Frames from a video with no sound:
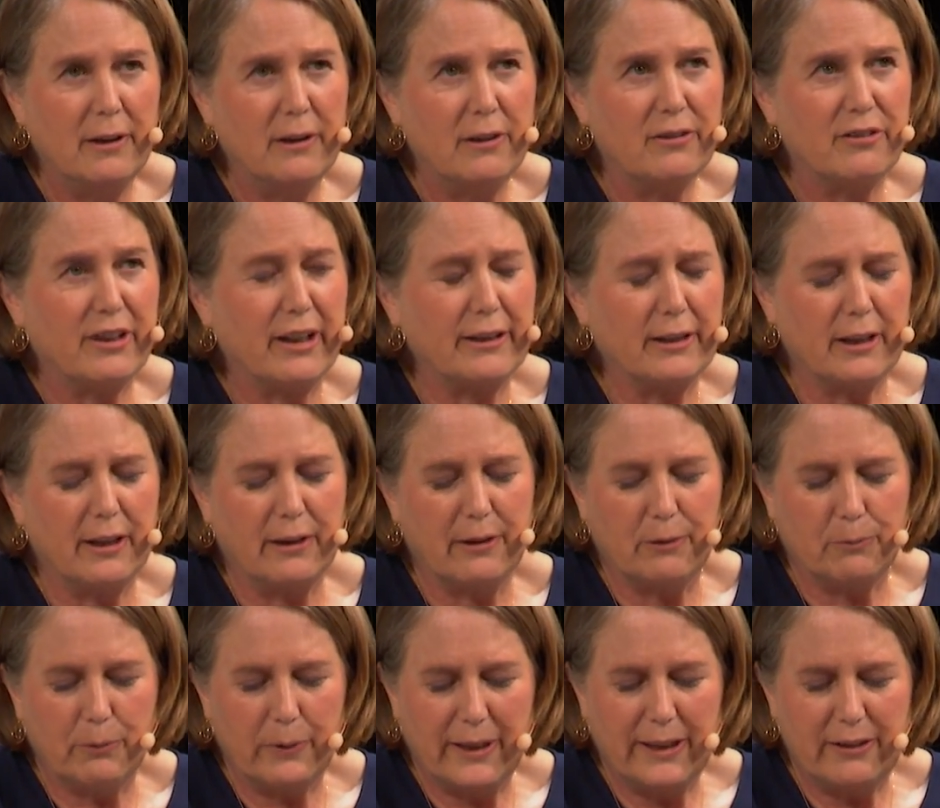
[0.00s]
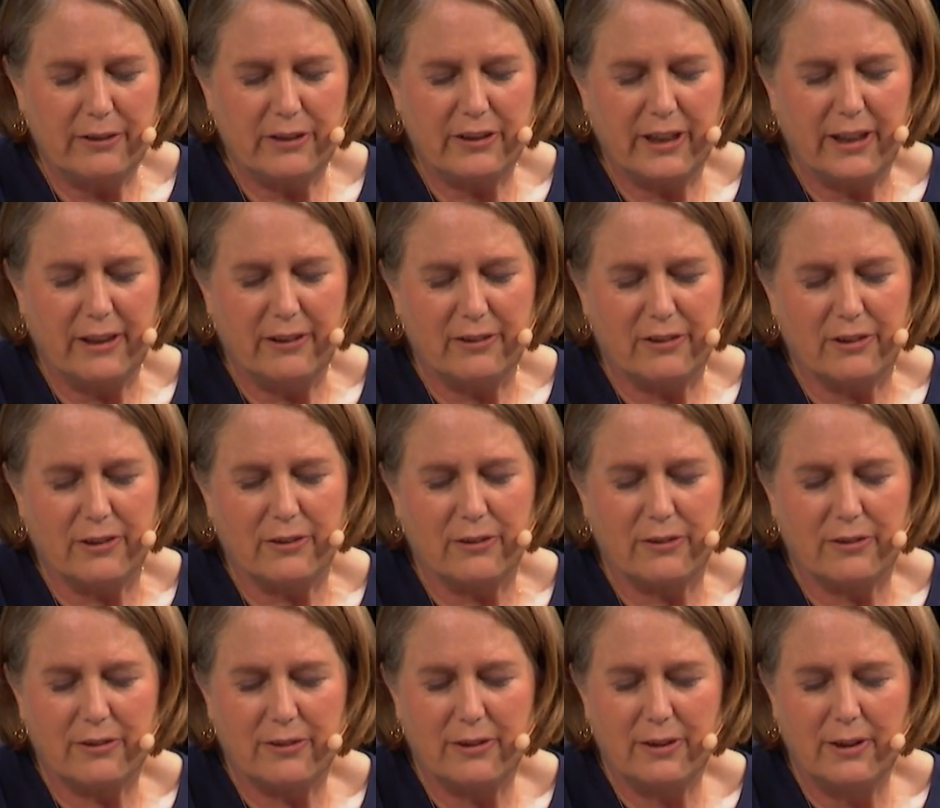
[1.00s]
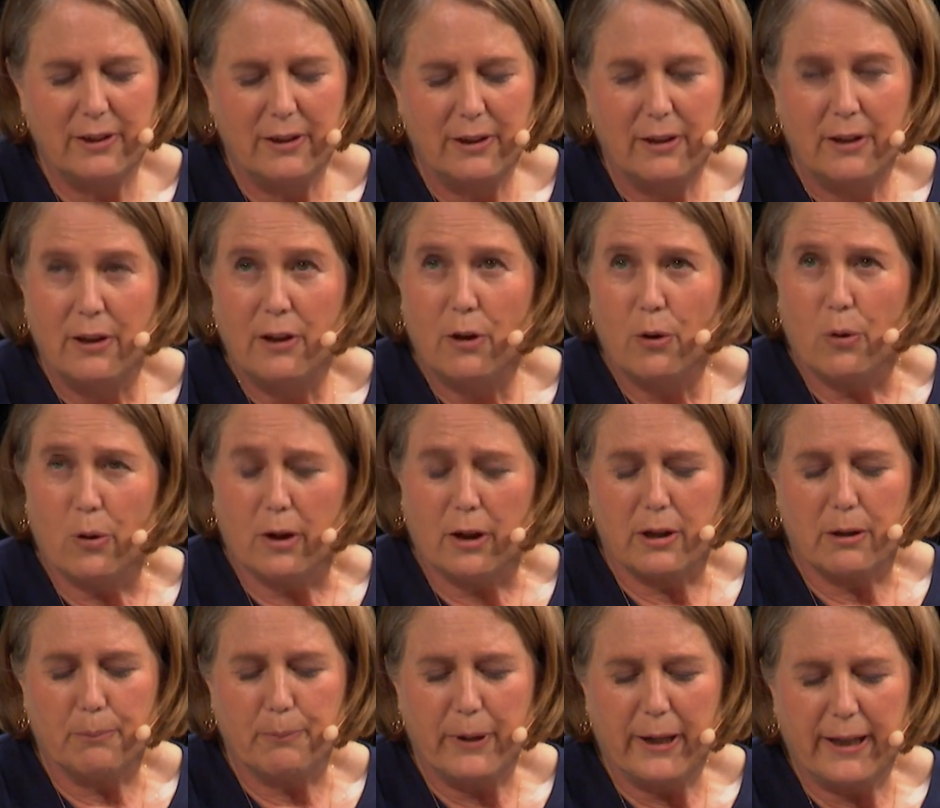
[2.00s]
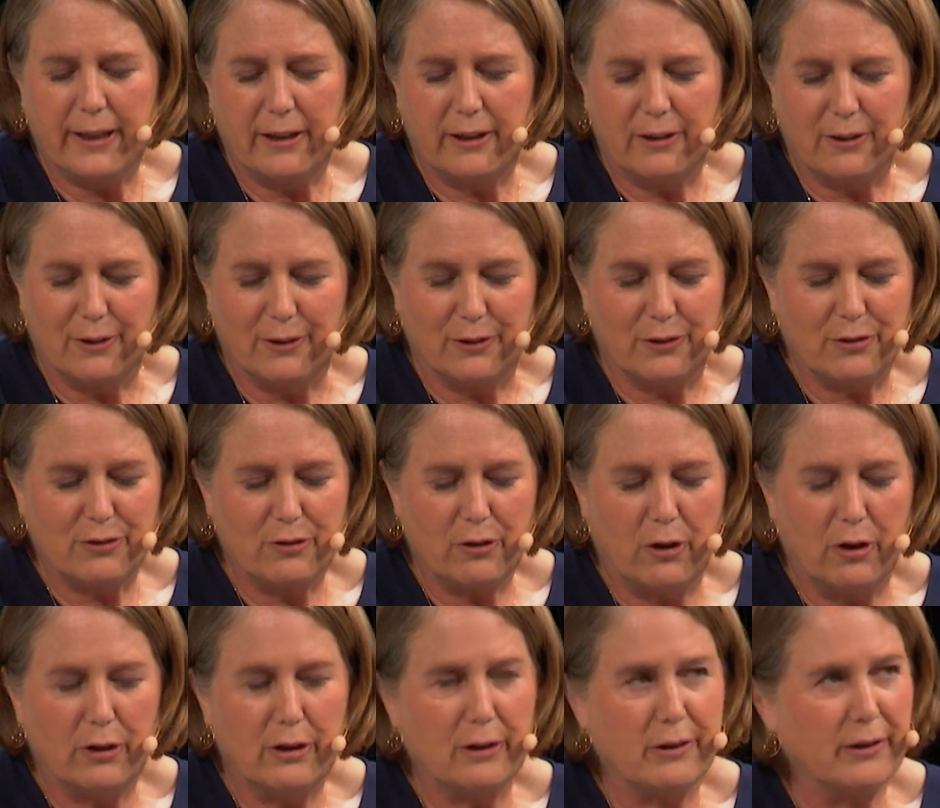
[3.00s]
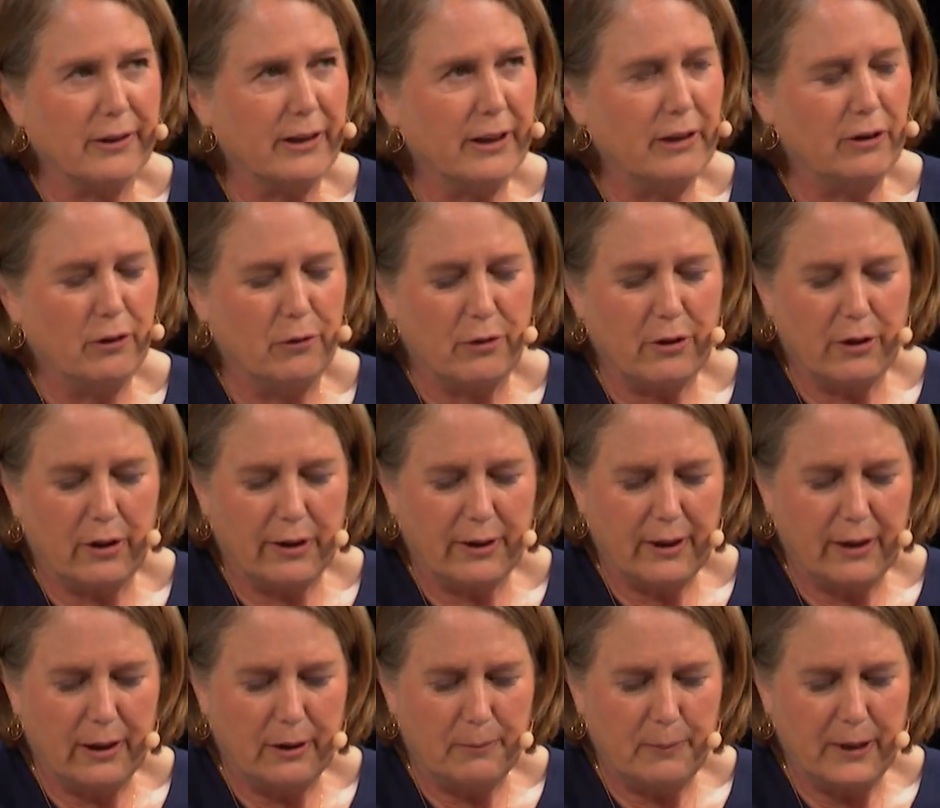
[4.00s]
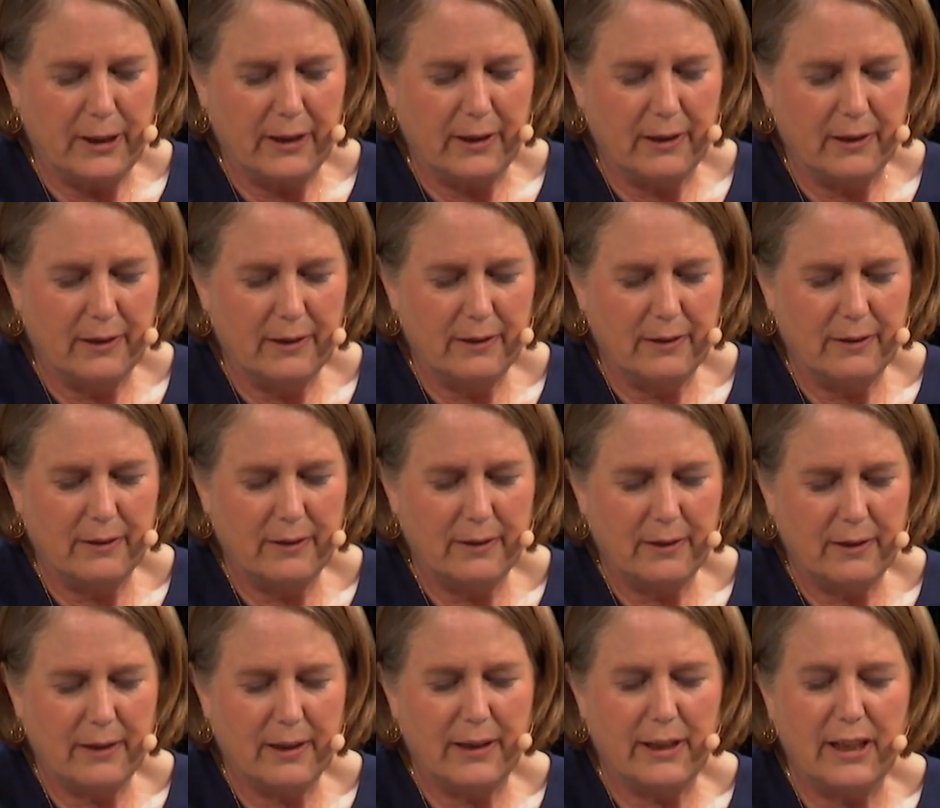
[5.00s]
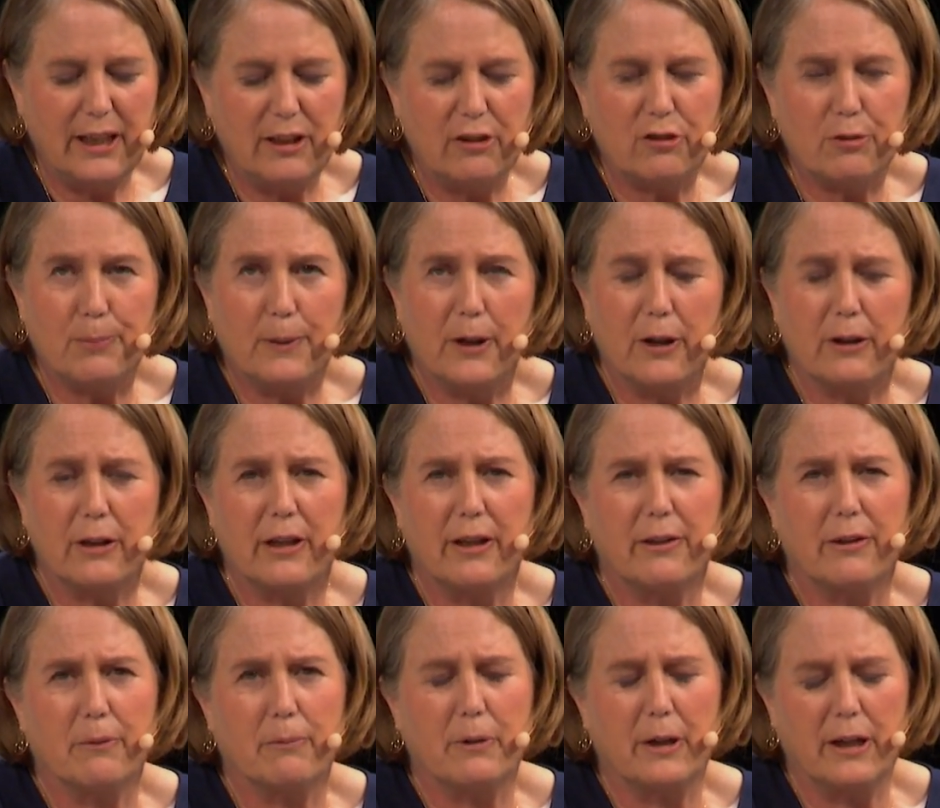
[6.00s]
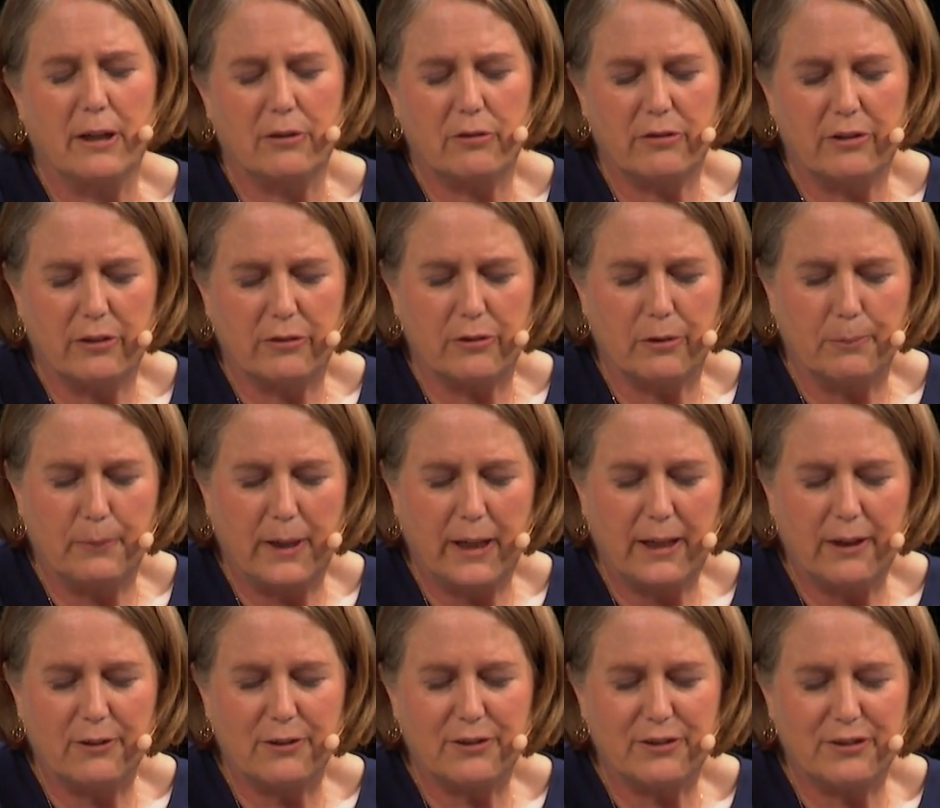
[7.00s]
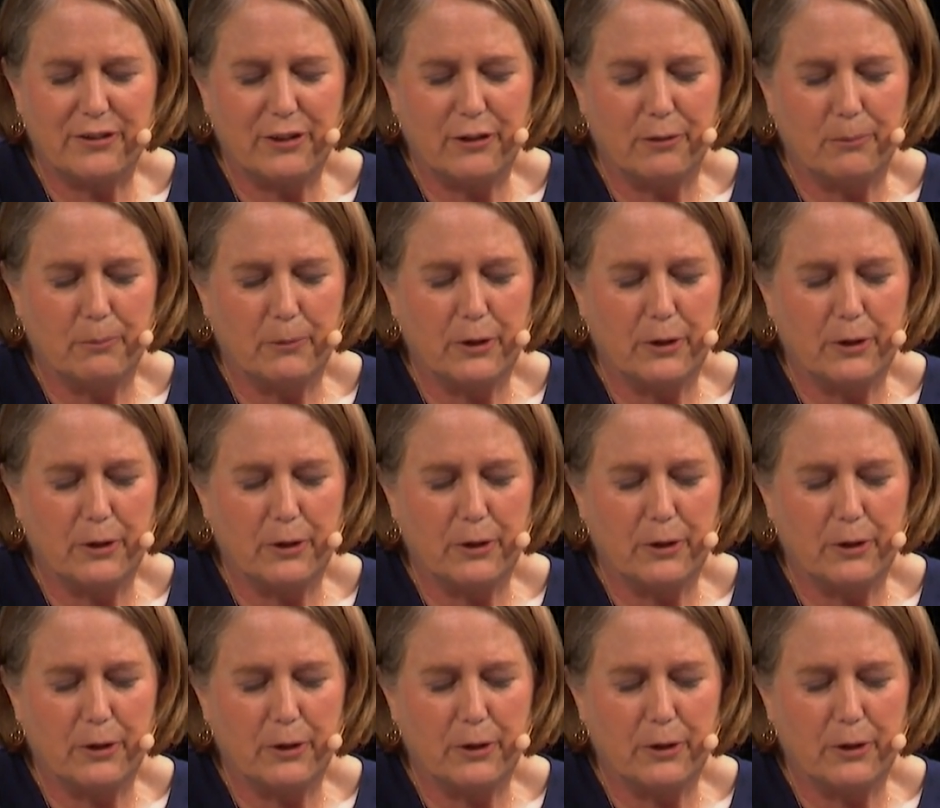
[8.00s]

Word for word: Suddenly the wind changes, or a competitor is stronger than you thought they'd be. And each mark in the race is a milestone